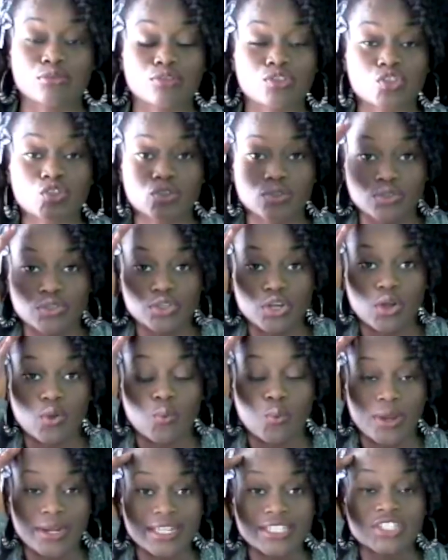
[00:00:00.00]
glue, you
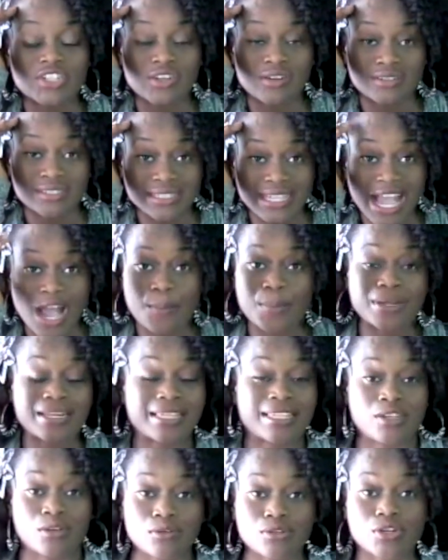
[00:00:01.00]
know, went into her scalp and
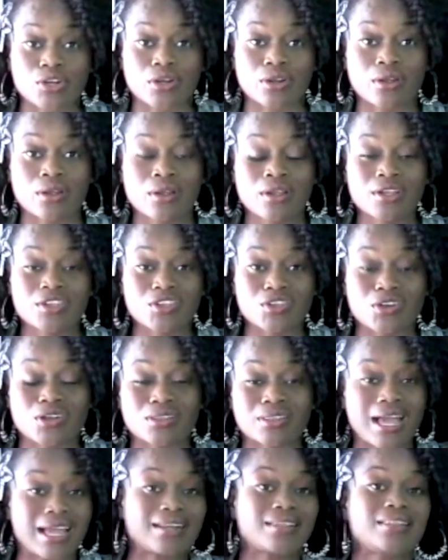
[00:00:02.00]
it killed her. You
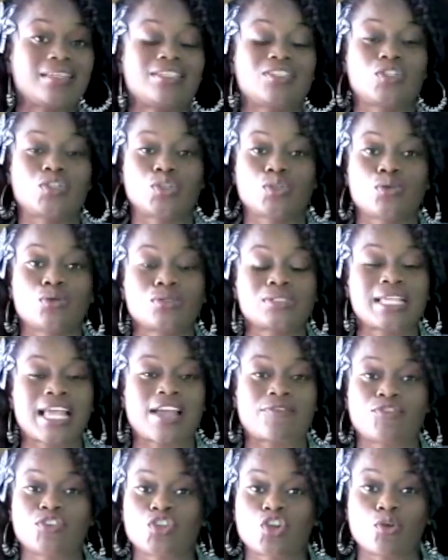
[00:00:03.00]
know, a lot of these glues
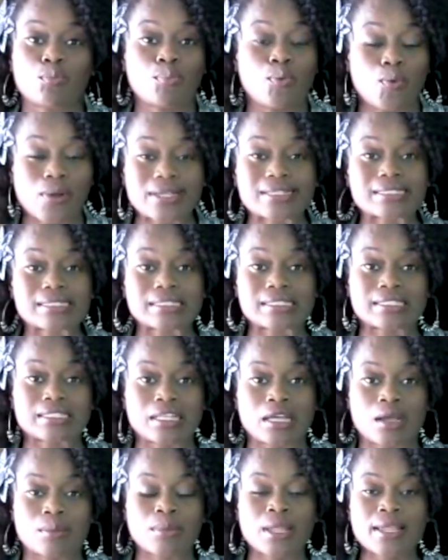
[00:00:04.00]
have, you know, poisons
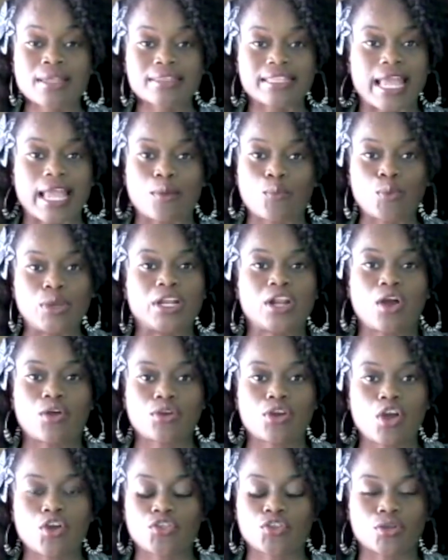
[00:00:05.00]
in them that we
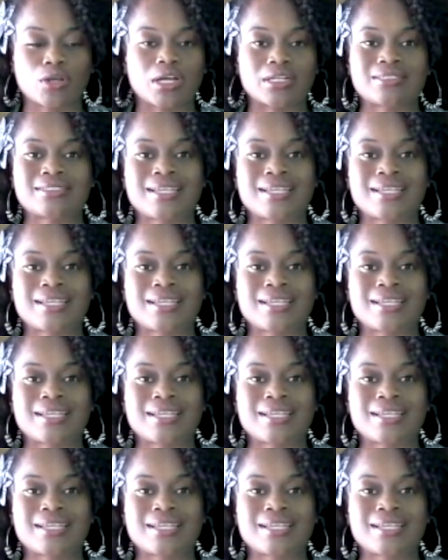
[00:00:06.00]
don't know. They're